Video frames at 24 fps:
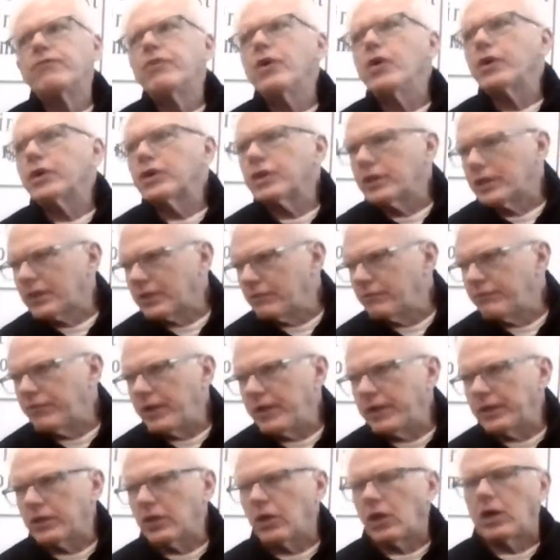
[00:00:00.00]
Very good at
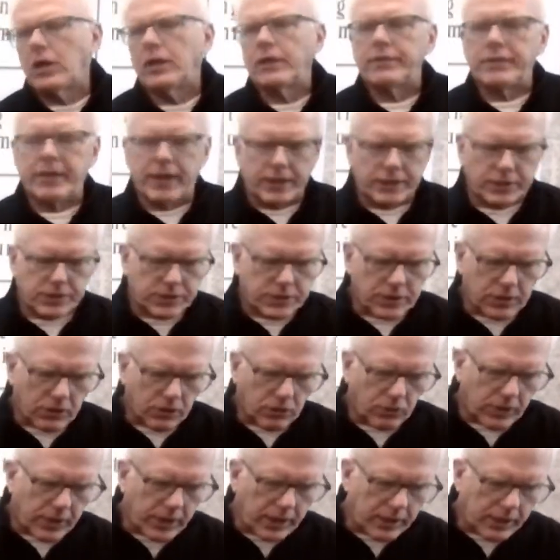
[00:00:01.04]
conveying all of that.
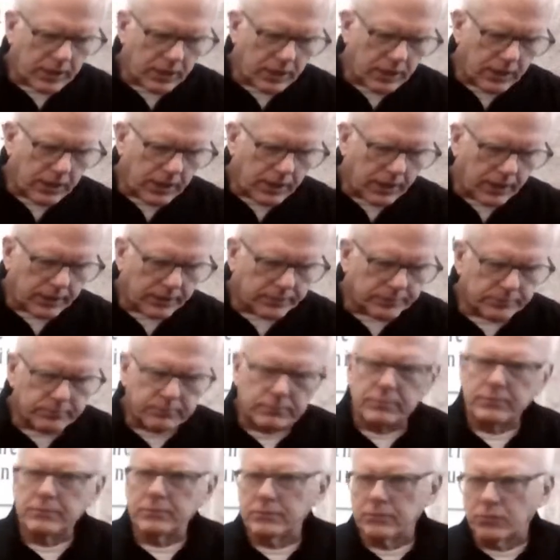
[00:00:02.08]
So
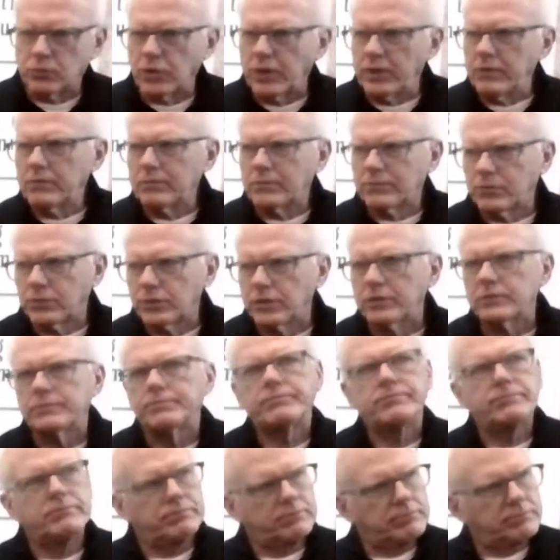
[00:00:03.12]
we're
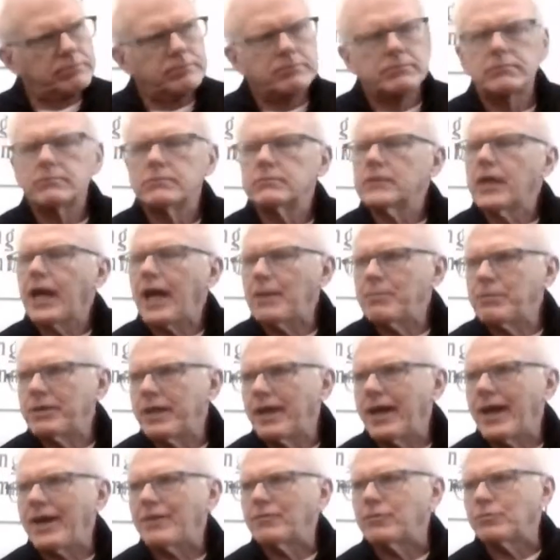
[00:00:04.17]
happy
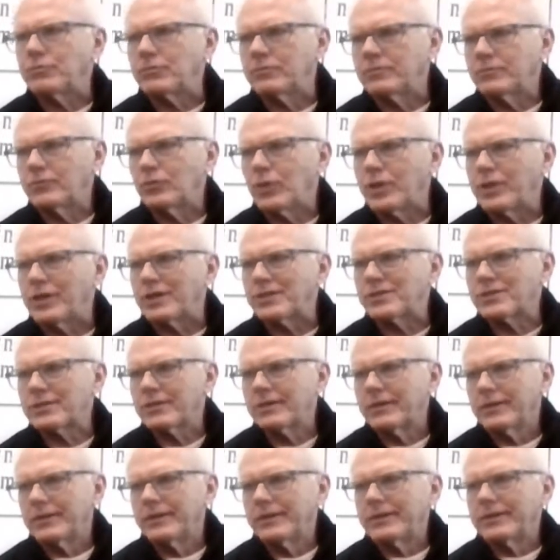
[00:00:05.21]
to have him with us.
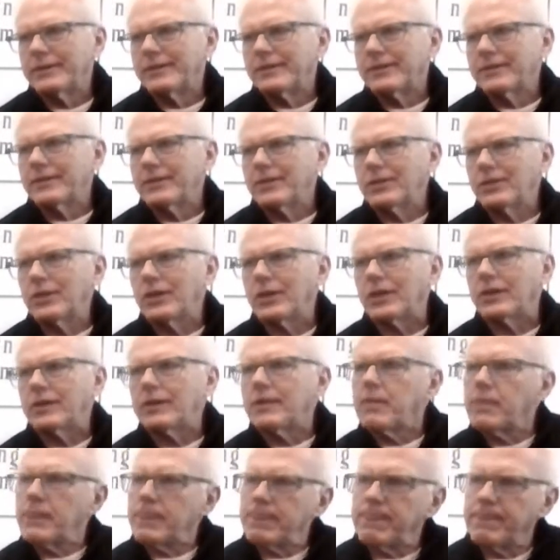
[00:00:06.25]
That's so good. Yeah. And
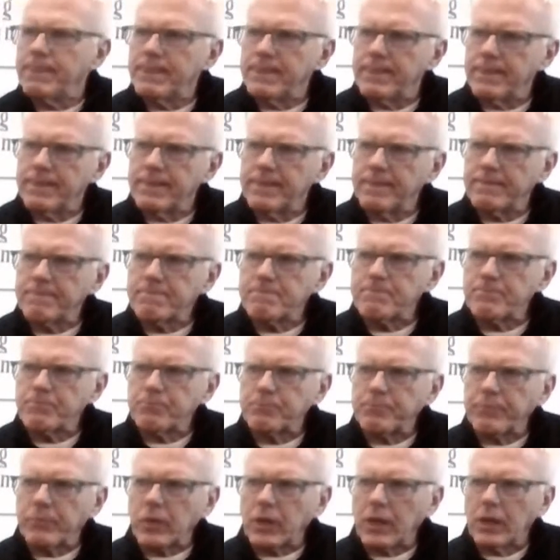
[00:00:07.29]
you have other
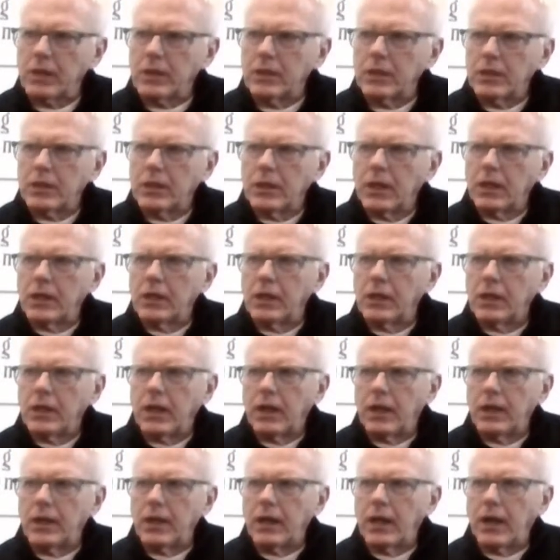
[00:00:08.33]
athletes that do the
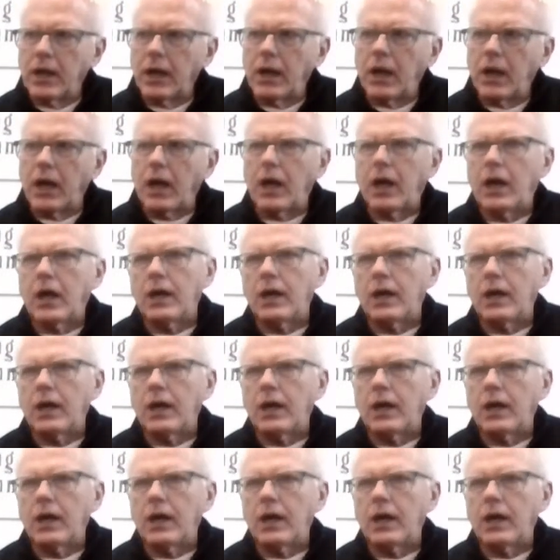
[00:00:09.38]
same, or